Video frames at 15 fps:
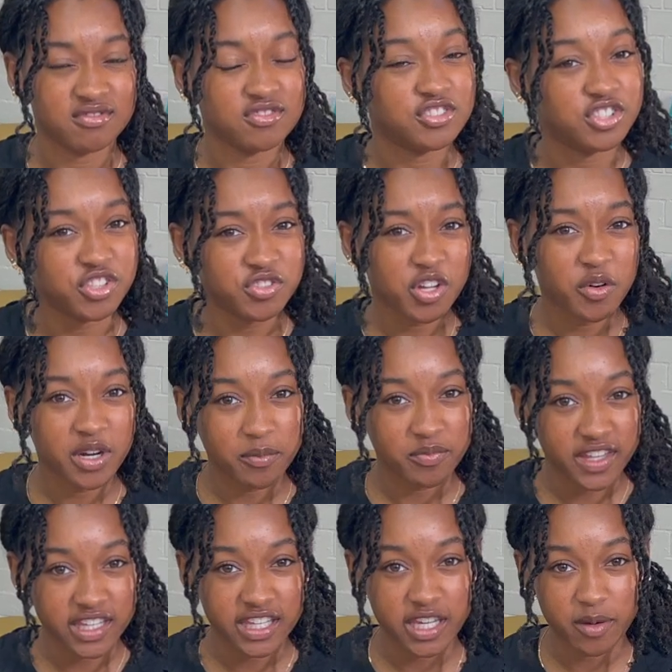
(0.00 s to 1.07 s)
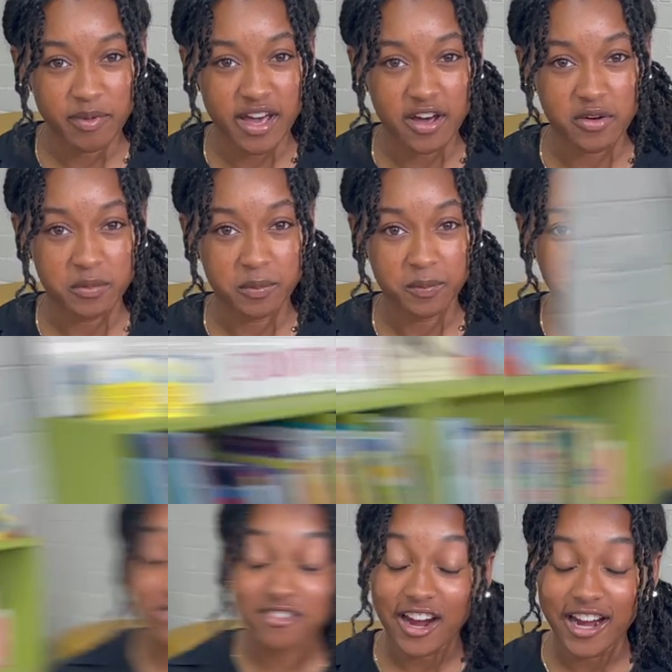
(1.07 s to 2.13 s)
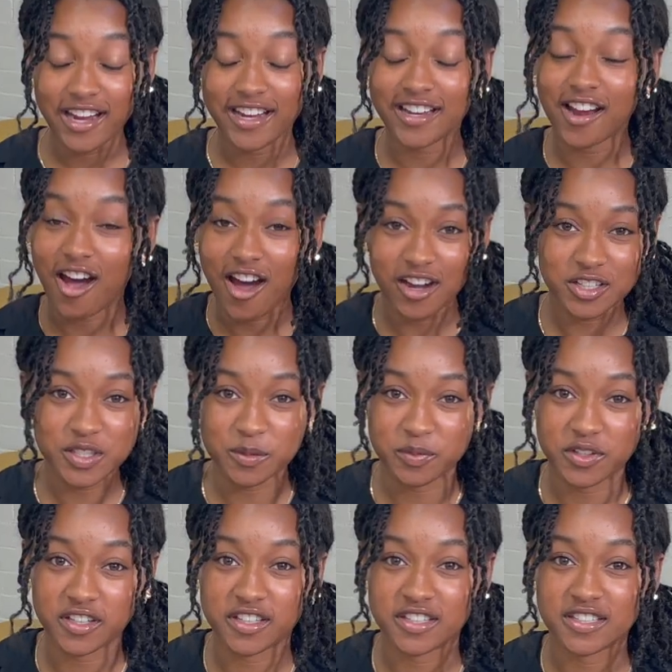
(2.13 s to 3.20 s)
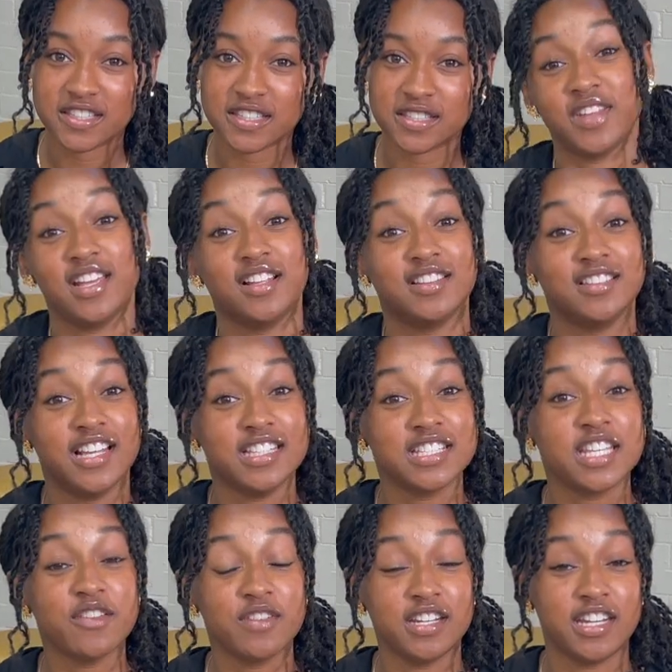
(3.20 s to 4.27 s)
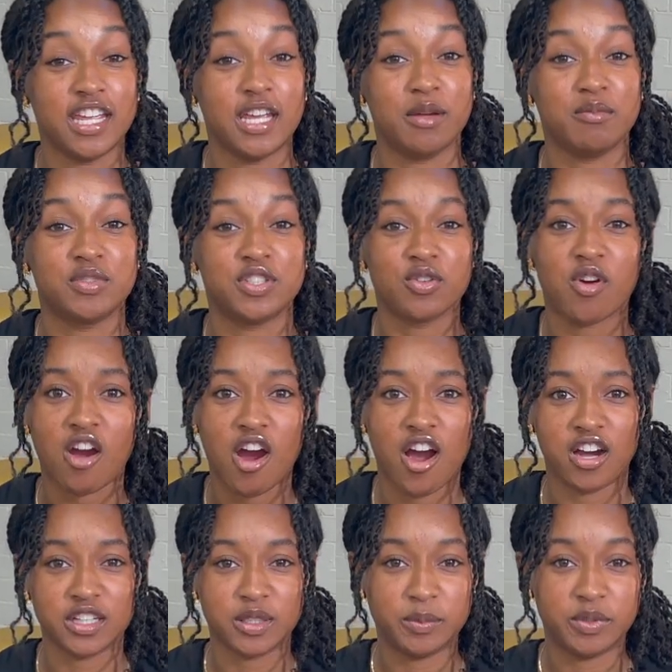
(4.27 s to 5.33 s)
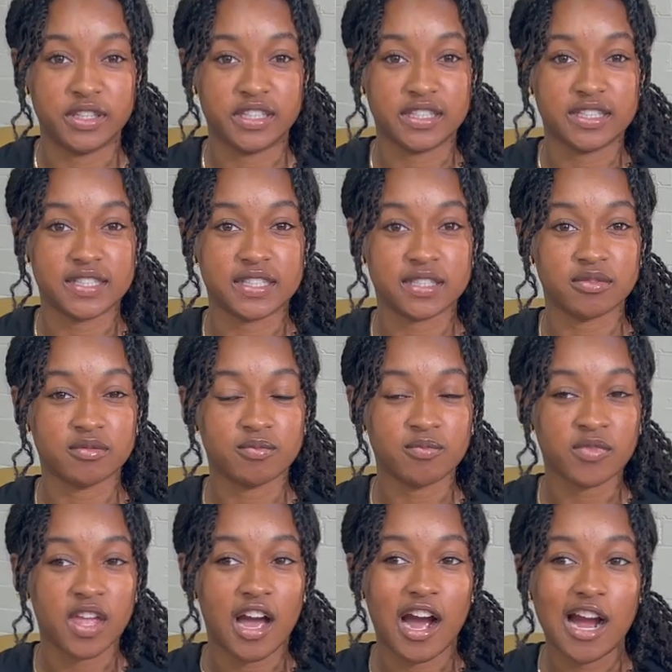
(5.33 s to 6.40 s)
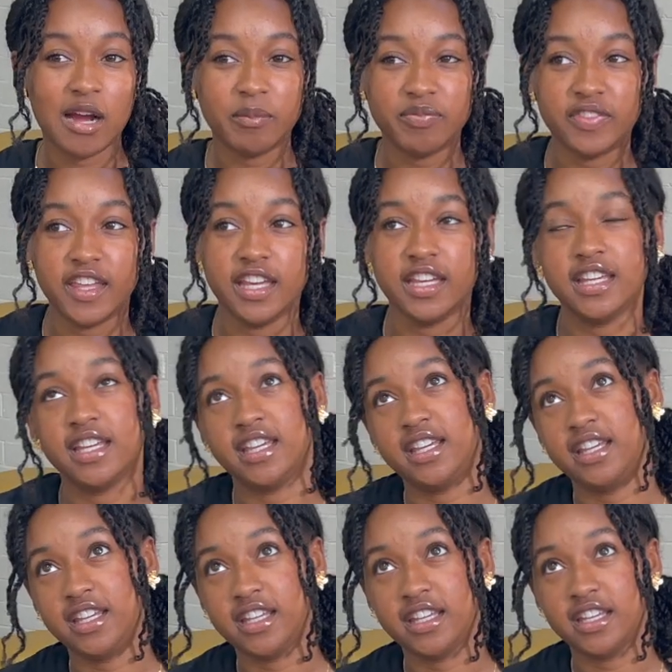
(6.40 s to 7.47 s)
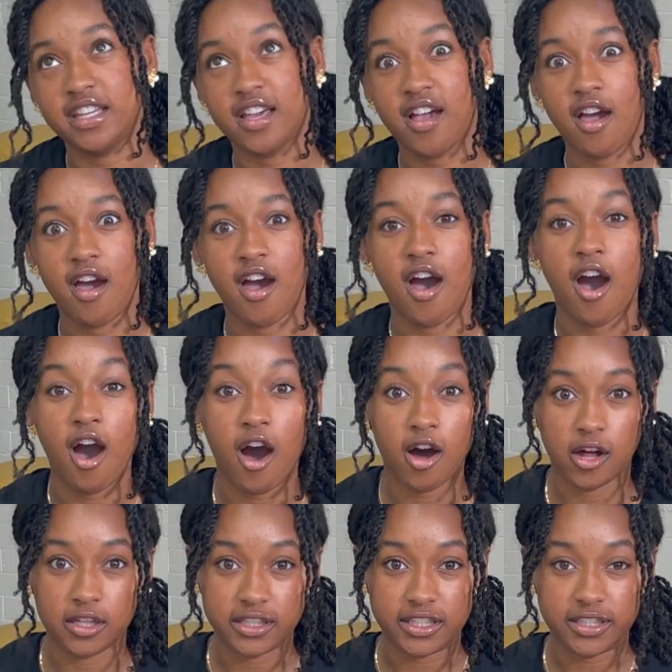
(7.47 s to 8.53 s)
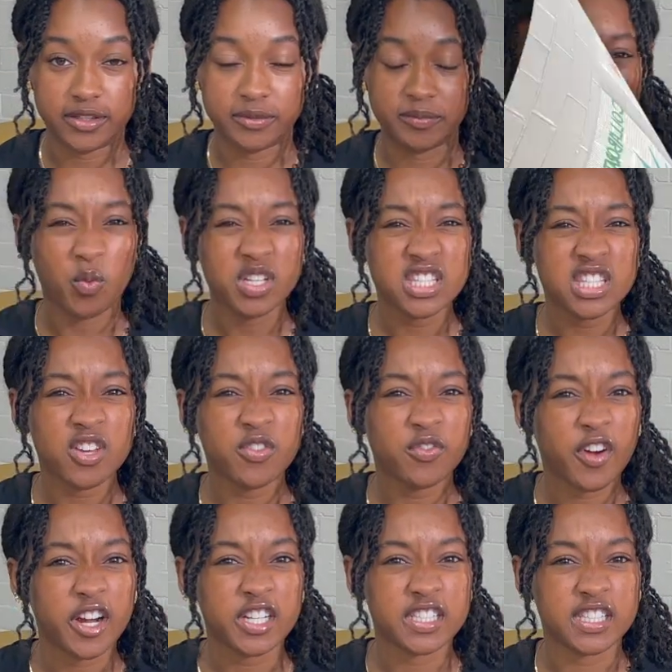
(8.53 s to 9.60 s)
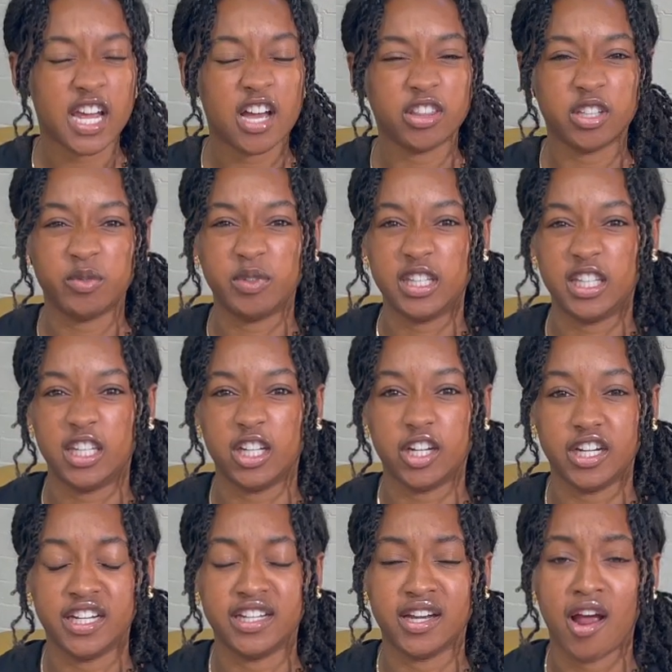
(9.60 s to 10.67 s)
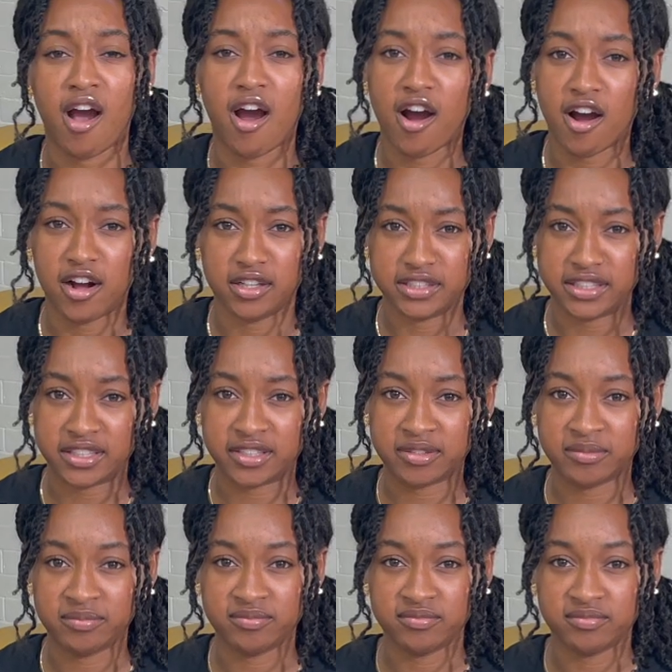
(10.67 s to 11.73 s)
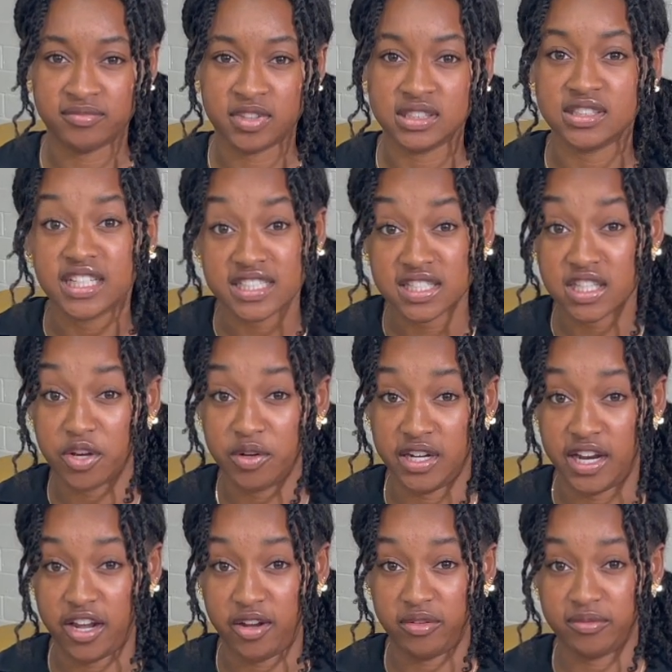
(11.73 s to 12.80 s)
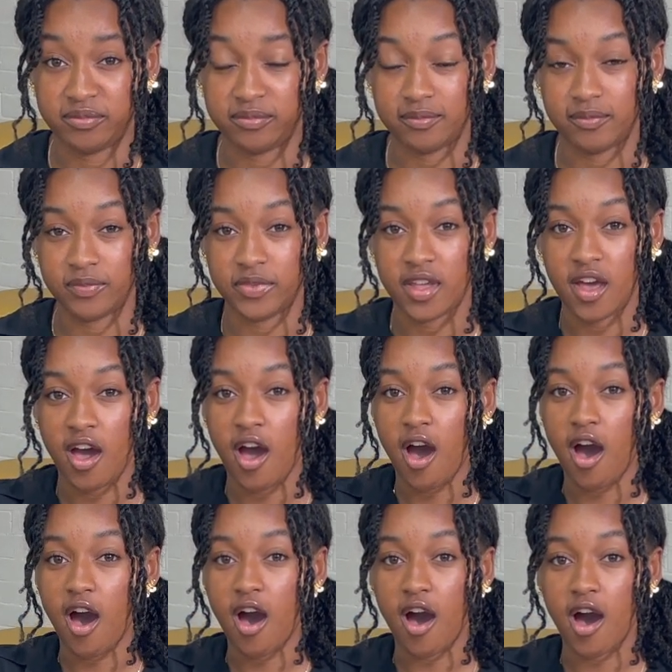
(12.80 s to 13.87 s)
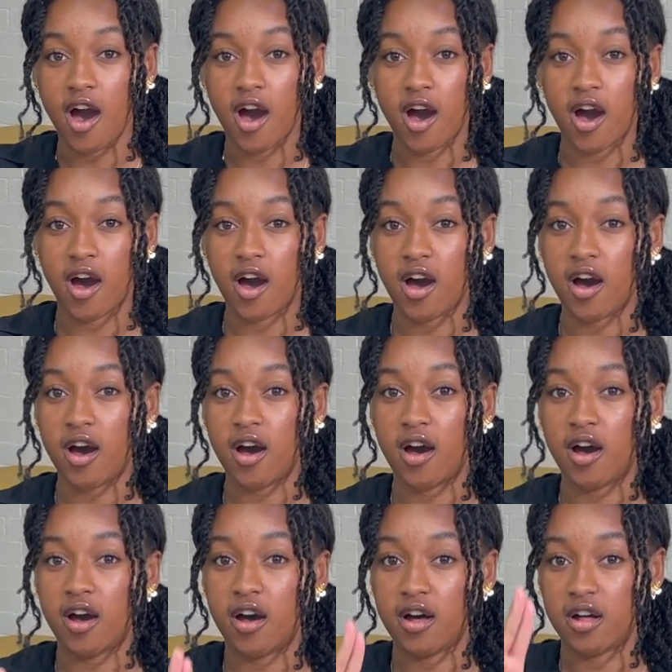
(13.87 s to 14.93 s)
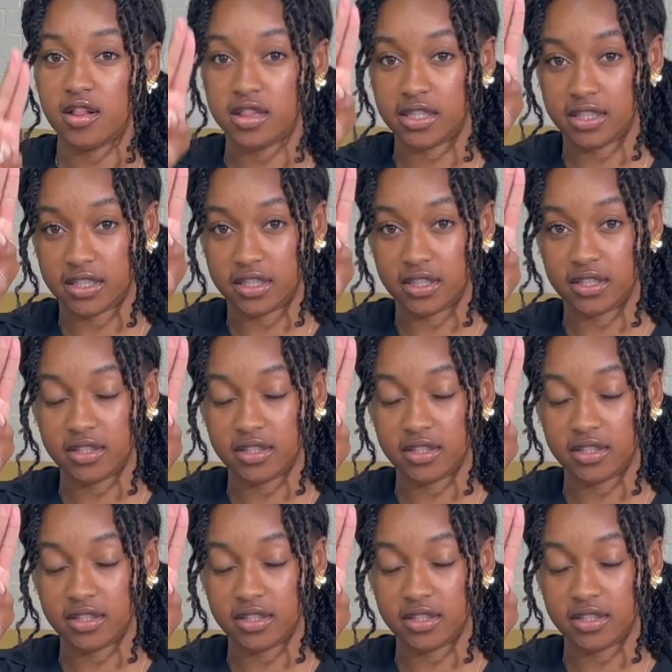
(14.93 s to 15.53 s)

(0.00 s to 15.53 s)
Do you know what I'm thinking about? That's right, an octopus. Let's give a name to our octopus. I'm thinking Ollie. What's the first sound that we hear in Ollie? Let's slow it down. Ollie.